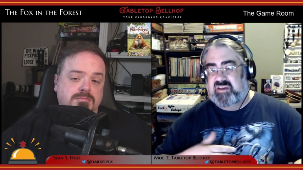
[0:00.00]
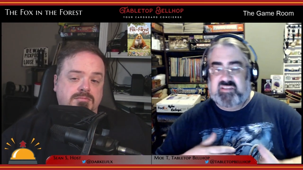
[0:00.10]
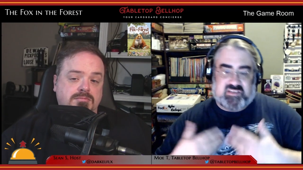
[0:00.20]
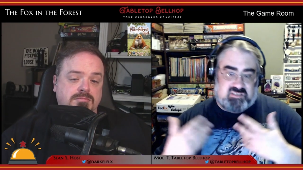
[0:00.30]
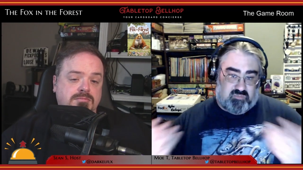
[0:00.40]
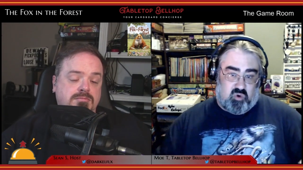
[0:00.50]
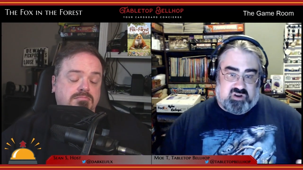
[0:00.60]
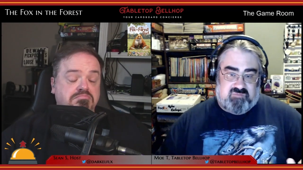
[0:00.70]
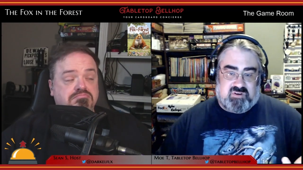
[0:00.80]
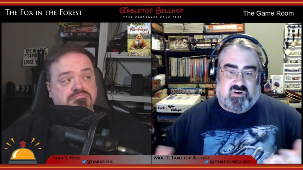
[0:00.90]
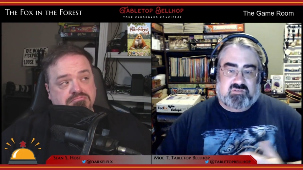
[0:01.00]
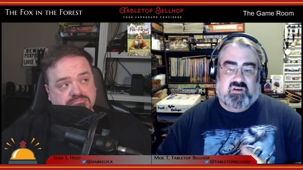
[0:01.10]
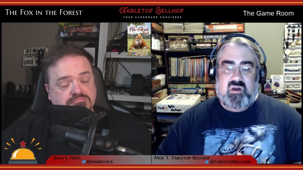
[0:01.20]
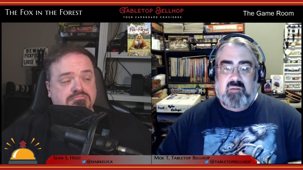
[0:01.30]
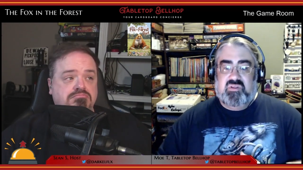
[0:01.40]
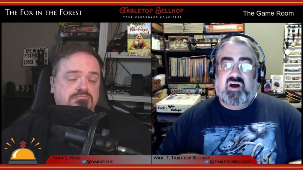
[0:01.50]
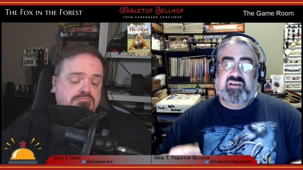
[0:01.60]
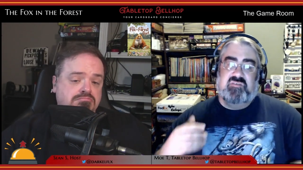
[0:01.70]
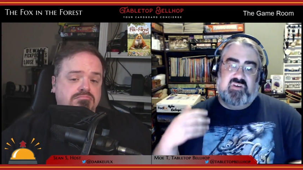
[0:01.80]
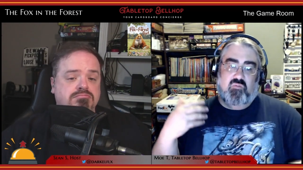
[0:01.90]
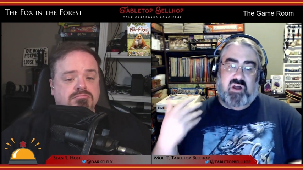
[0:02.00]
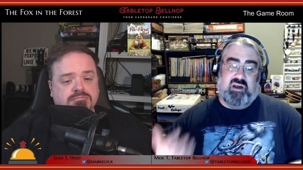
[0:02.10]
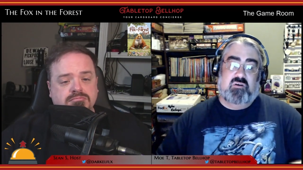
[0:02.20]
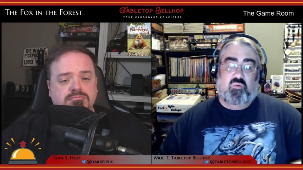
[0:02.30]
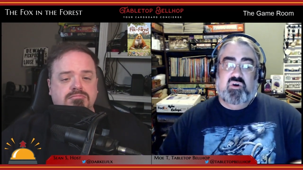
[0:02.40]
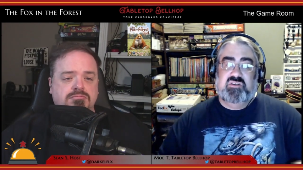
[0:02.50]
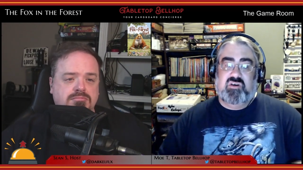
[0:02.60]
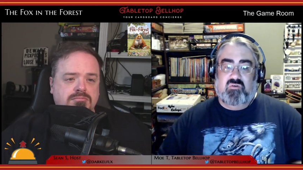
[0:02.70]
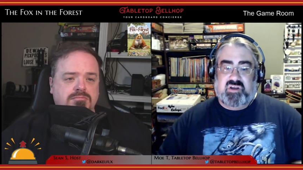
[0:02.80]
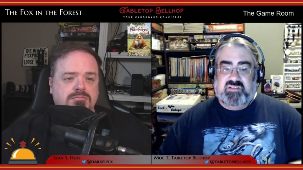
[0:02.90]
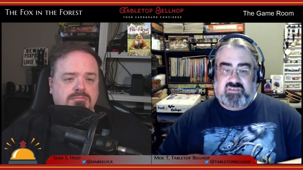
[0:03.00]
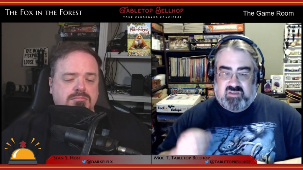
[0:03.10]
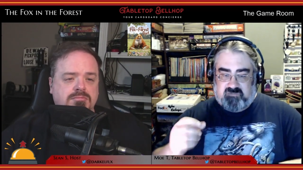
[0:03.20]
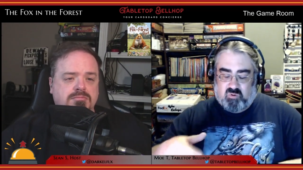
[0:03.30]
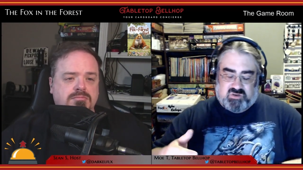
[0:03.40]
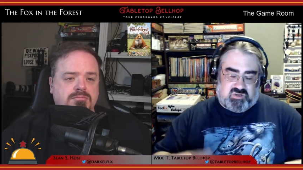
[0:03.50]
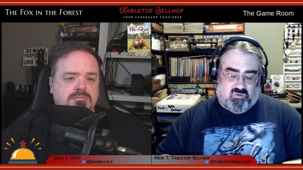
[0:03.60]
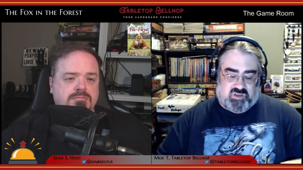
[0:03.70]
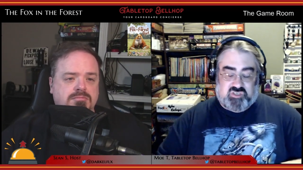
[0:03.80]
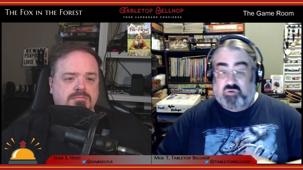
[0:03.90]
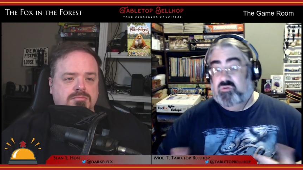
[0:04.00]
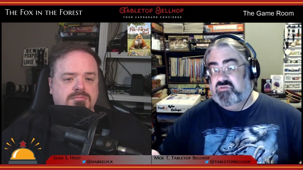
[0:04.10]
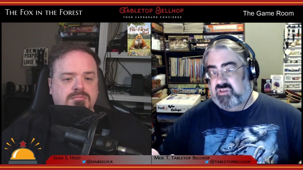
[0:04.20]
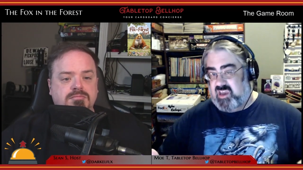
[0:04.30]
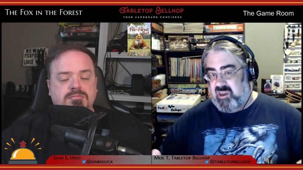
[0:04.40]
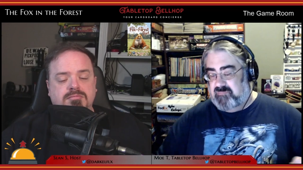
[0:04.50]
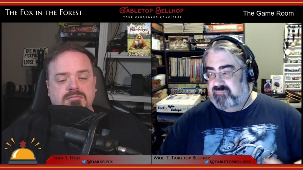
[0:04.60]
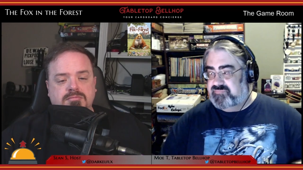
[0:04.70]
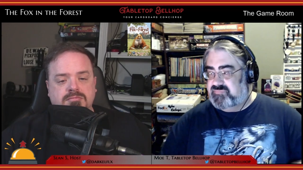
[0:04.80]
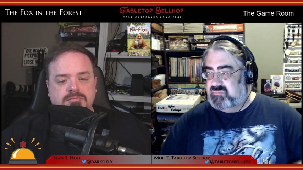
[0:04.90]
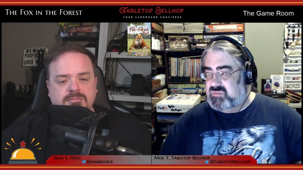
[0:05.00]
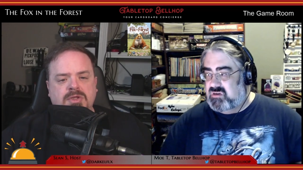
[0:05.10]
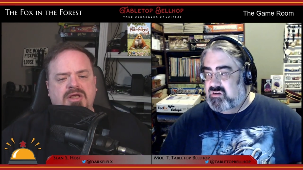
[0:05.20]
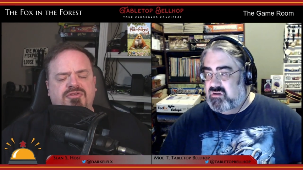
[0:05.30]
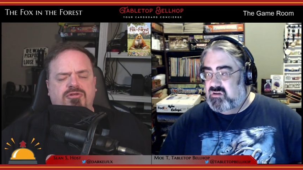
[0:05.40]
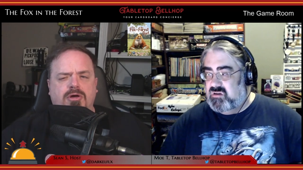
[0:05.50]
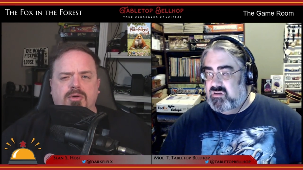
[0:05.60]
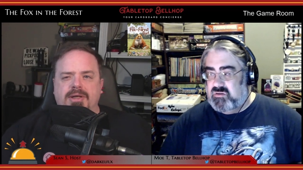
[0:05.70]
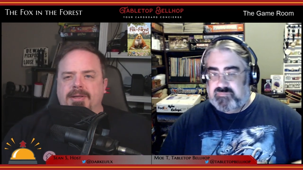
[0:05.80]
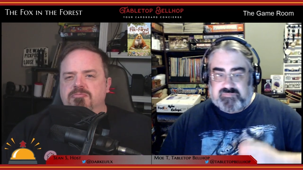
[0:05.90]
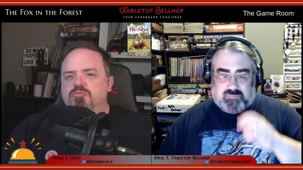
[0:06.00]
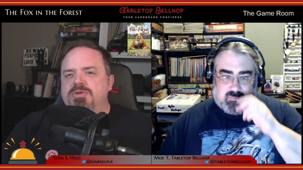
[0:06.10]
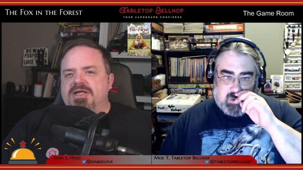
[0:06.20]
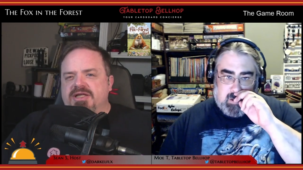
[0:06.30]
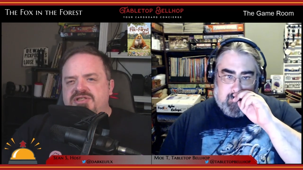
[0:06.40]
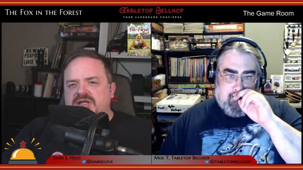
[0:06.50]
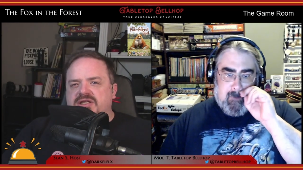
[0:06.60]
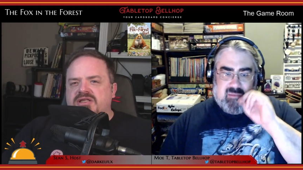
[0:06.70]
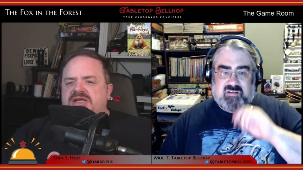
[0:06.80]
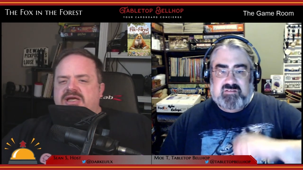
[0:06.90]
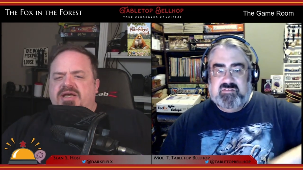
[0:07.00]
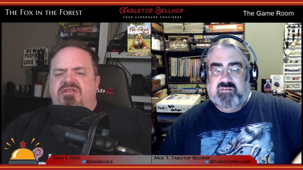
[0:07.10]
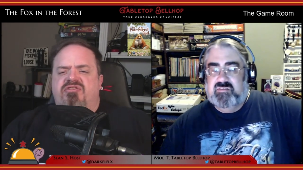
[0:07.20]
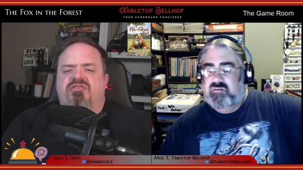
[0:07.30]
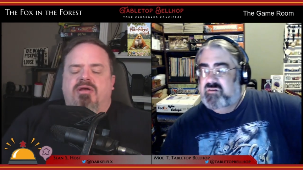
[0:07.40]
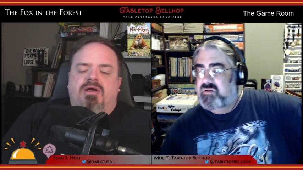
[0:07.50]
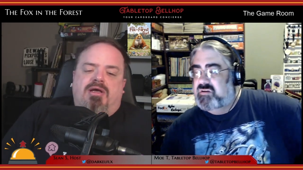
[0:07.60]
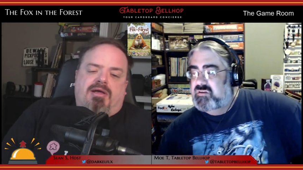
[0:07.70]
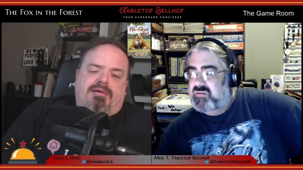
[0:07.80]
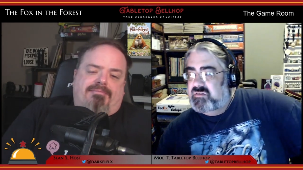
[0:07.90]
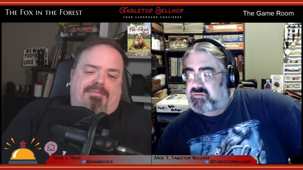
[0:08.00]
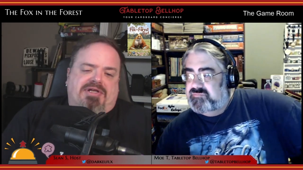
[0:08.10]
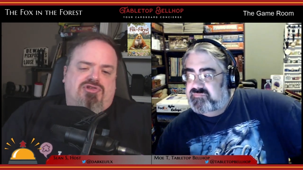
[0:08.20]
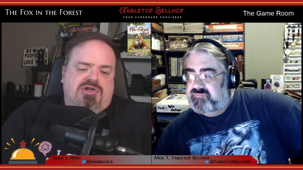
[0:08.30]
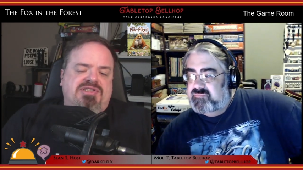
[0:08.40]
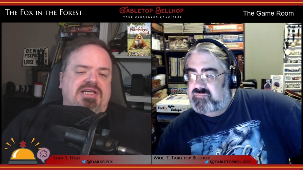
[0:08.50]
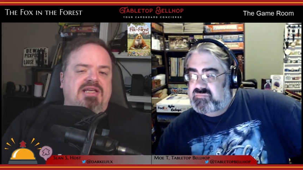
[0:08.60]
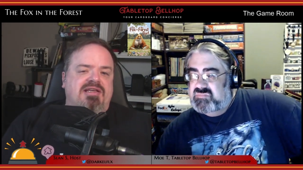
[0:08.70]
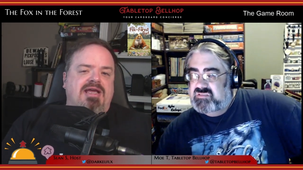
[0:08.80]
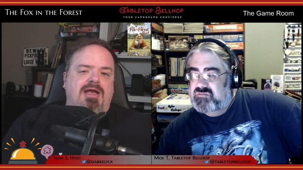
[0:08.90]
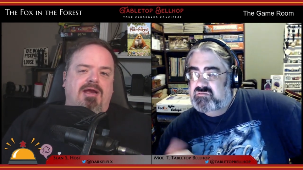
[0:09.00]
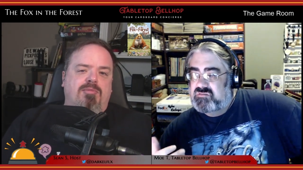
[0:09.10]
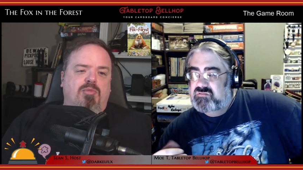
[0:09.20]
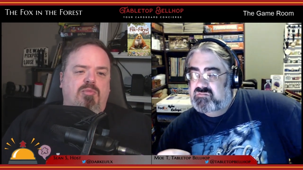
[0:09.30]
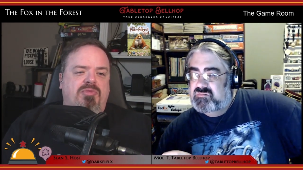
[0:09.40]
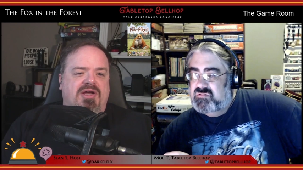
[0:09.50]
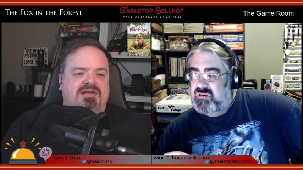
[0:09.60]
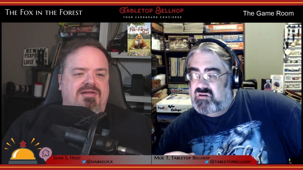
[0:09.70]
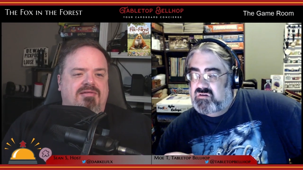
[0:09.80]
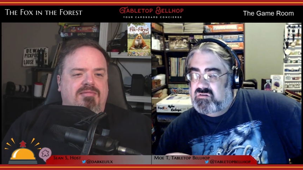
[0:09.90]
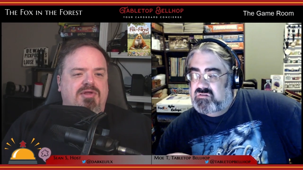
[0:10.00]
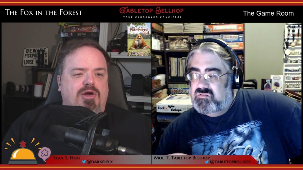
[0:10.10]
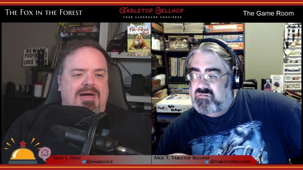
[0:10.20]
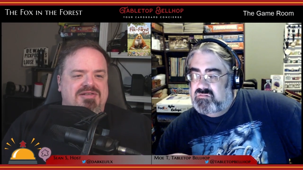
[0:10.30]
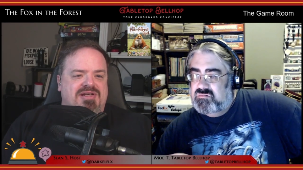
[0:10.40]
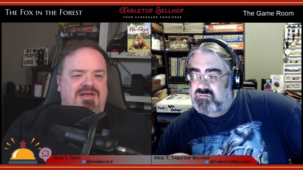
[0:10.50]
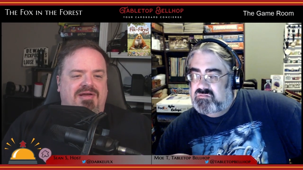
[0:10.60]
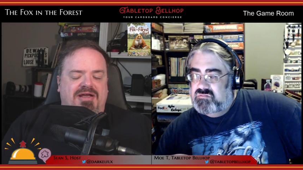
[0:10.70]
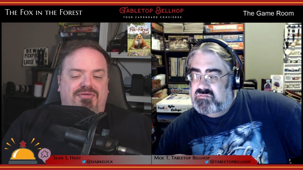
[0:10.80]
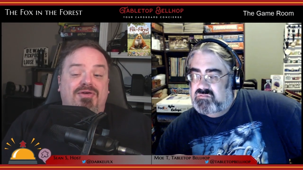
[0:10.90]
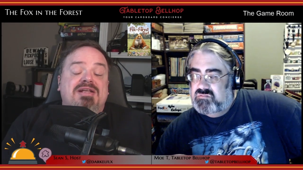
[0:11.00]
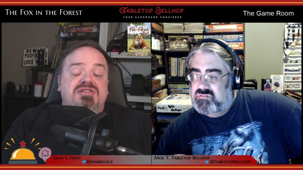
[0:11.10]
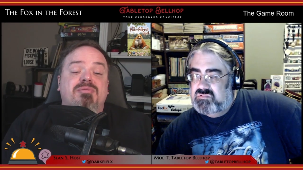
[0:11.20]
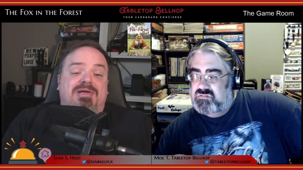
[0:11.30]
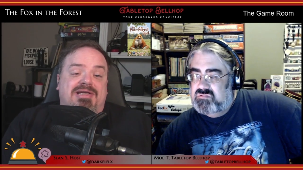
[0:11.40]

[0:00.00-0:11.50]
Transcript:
Speaker 1: and make things more difficult. Plus, if you run out of wood tokens, the forest tokens, you lose the game.
Speaker 2: So realistically, it's a trick taking game that you know has a, a fancy